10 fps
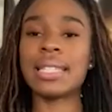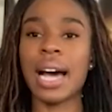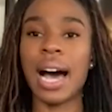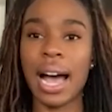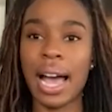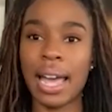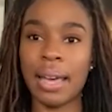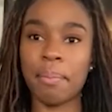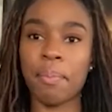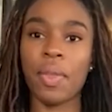
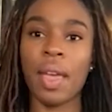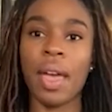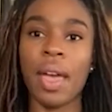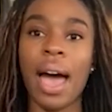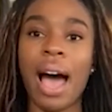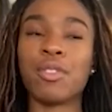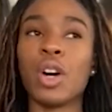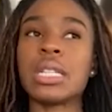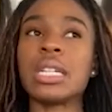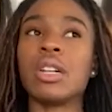time, I've
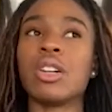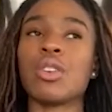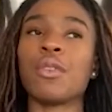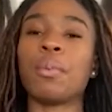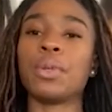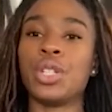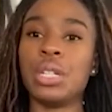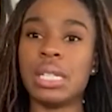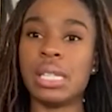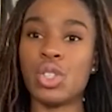gotten a lot of
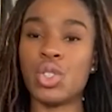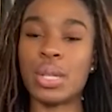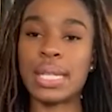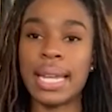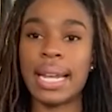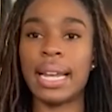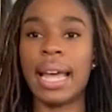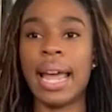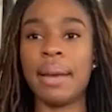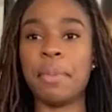opportunity to sit in
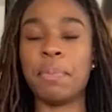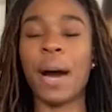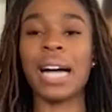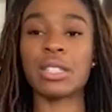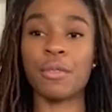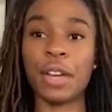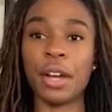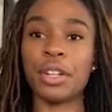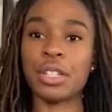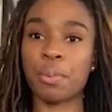and be part of
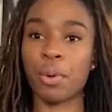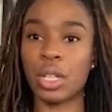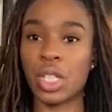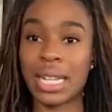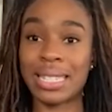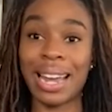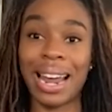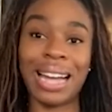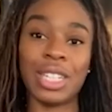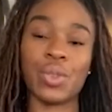various projects that
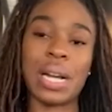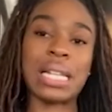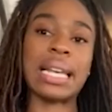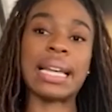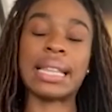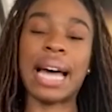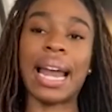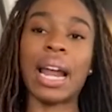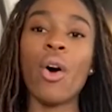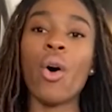are addressing that
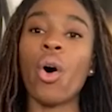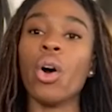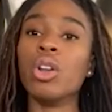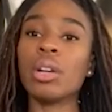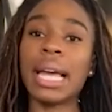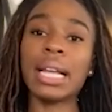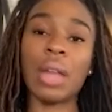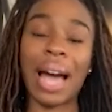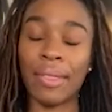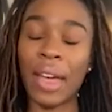or looking
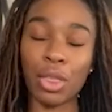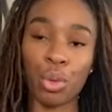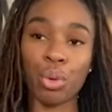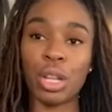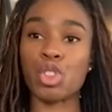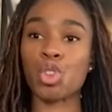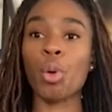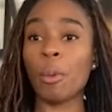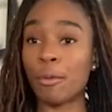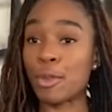at that through the
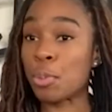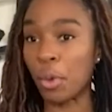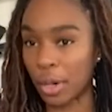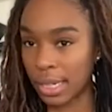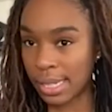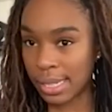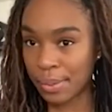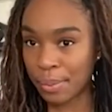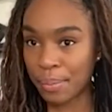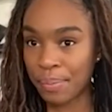scope of sports.
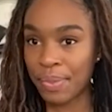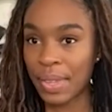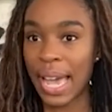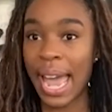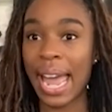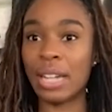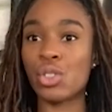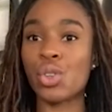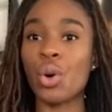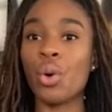And
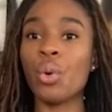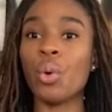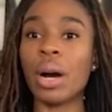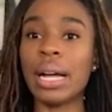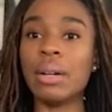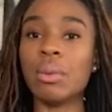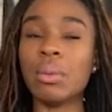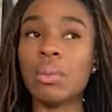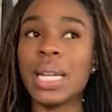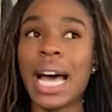so
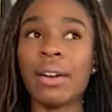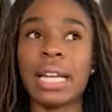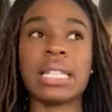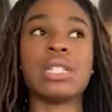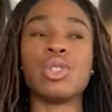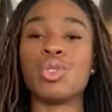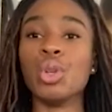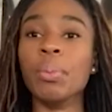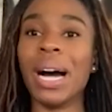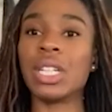without getting into too
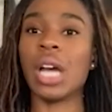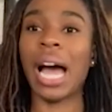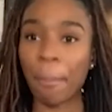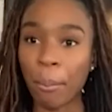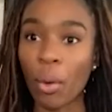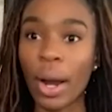much, I'm